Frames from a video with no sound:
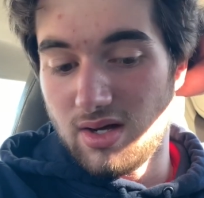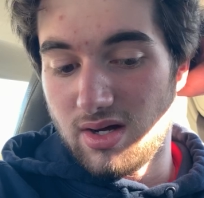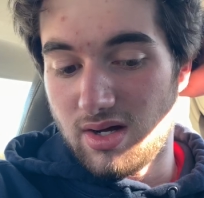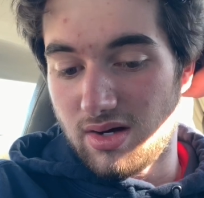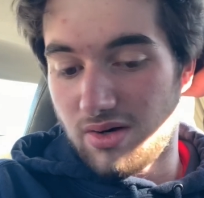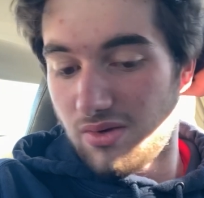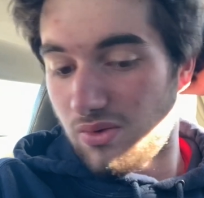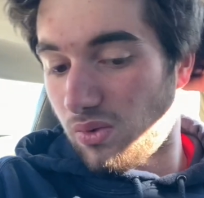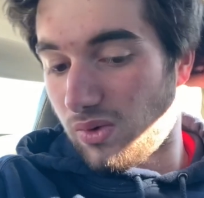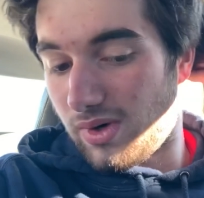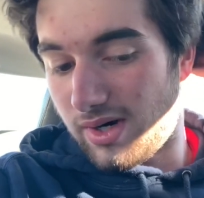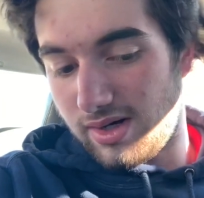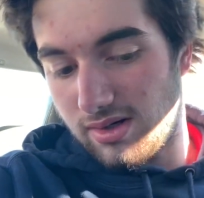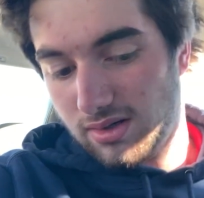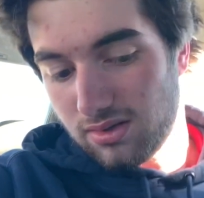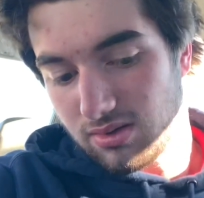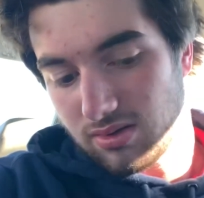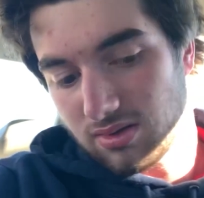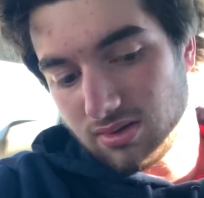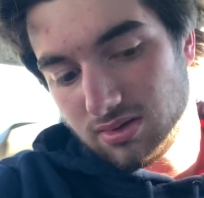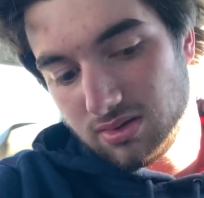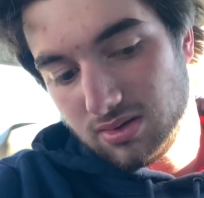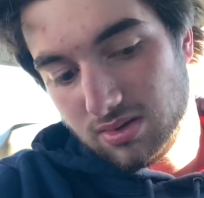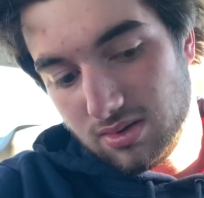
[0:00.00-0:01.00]
Well,
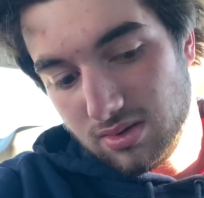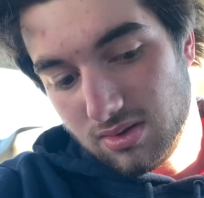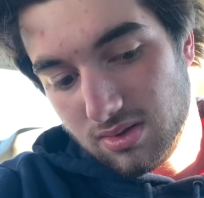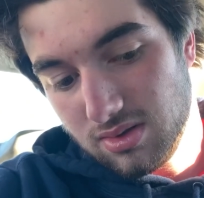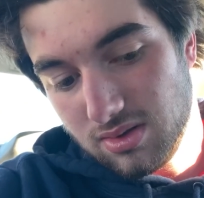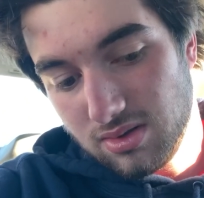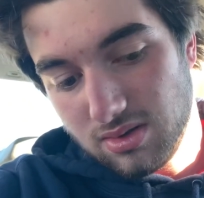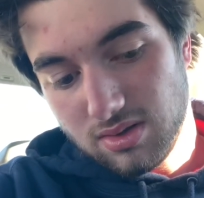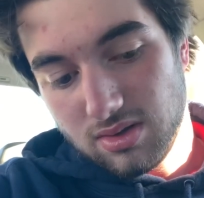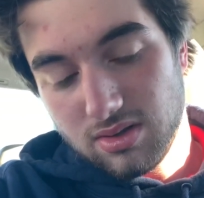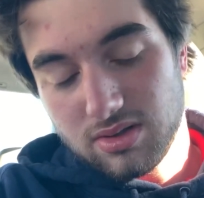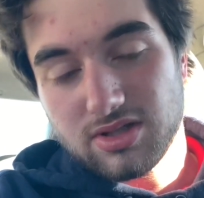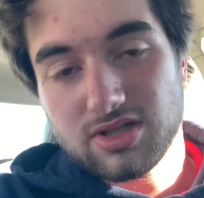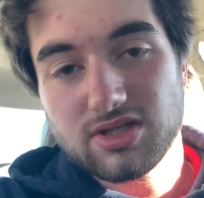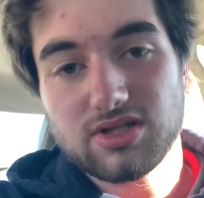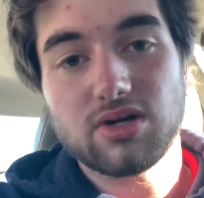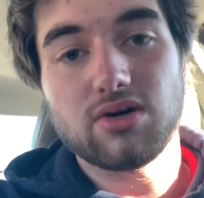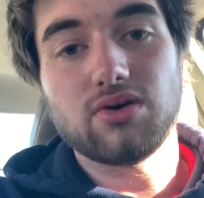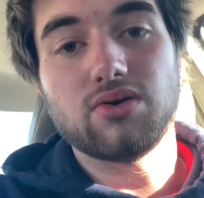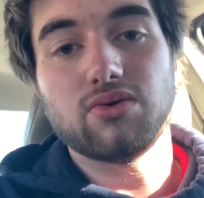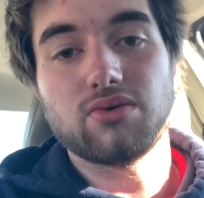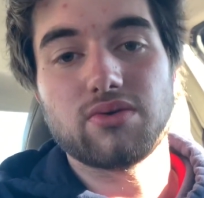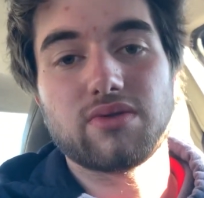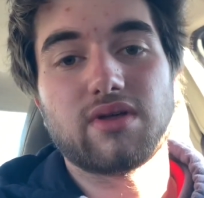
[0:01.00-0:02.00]

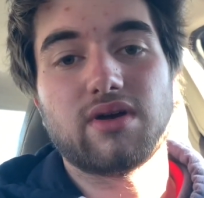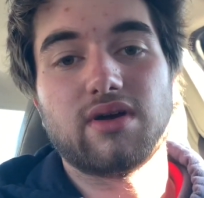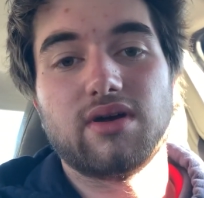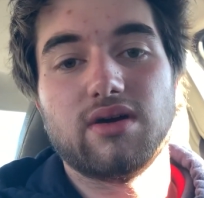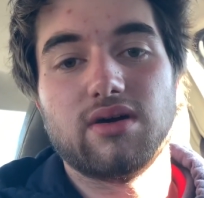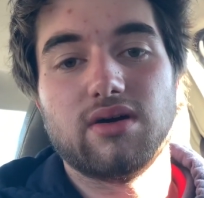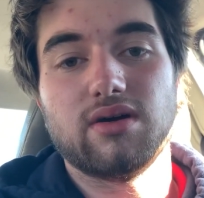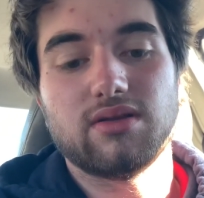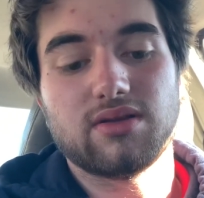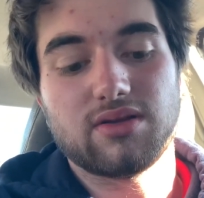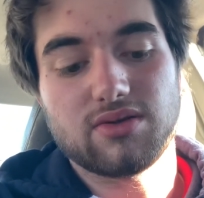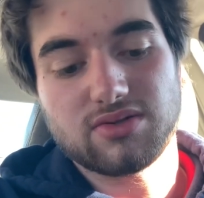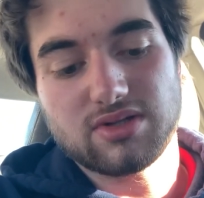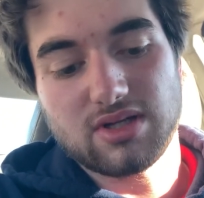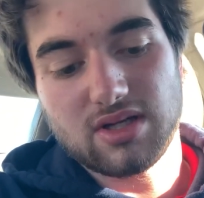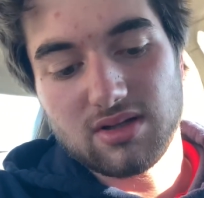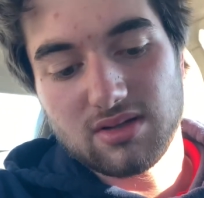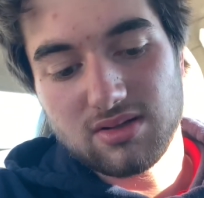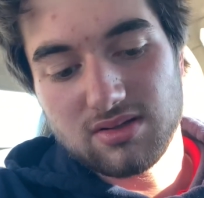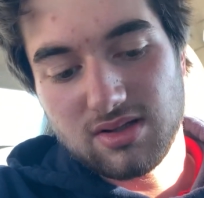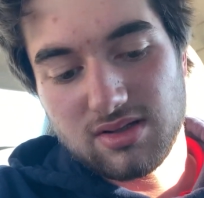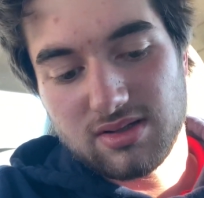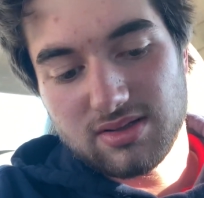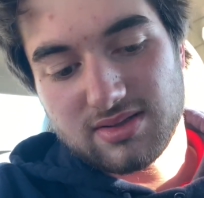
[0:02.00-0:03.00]
so there's
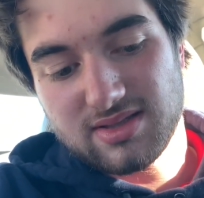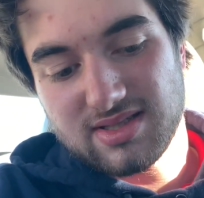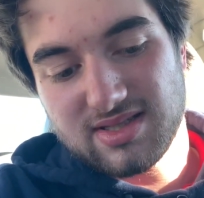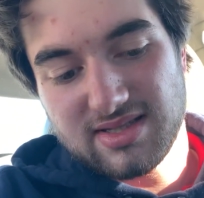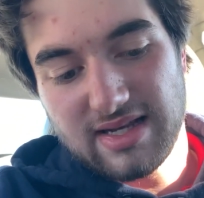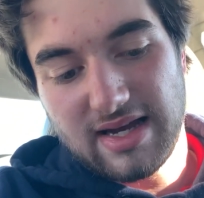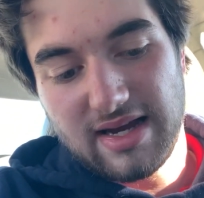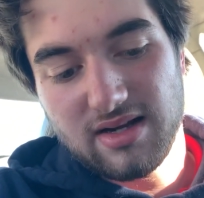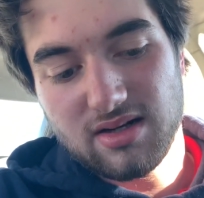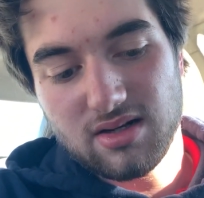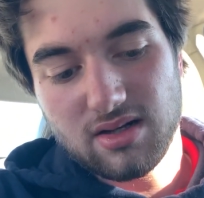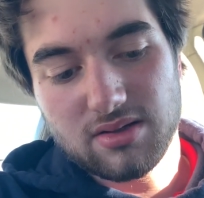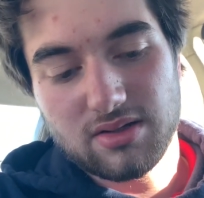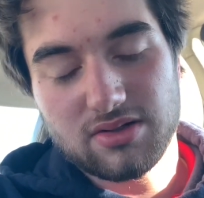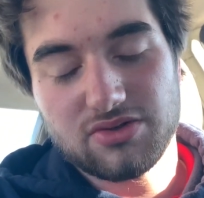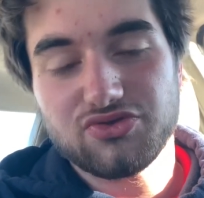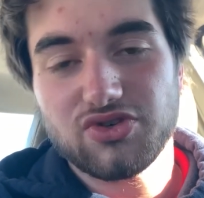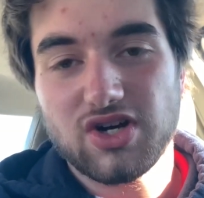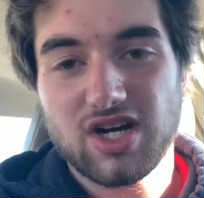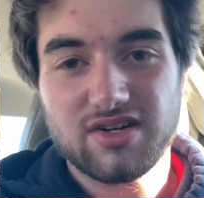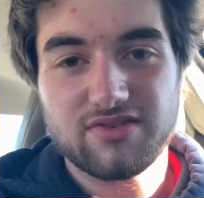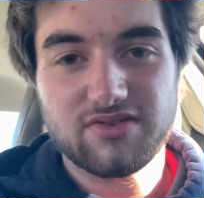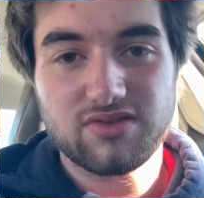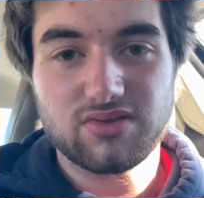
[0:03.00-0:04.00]
a stain on the
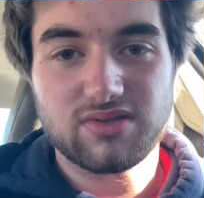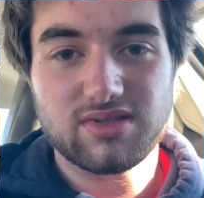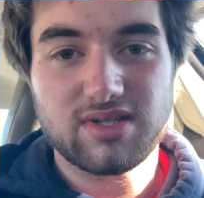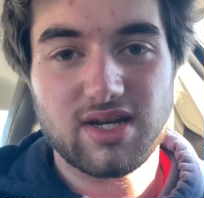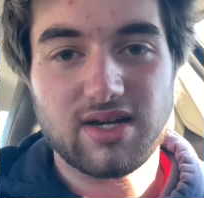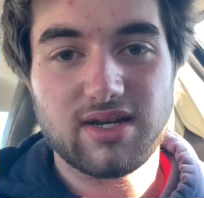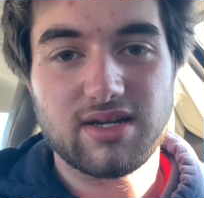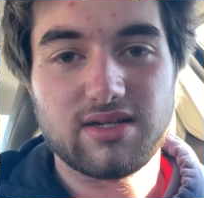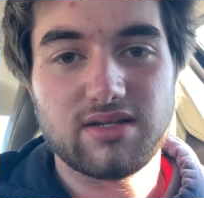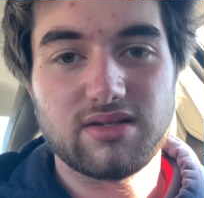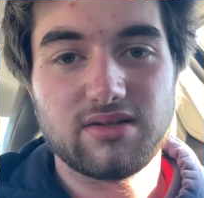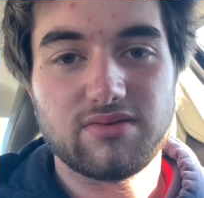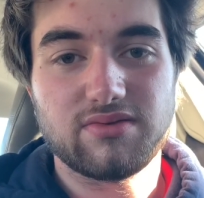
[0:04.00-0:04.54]
driver's side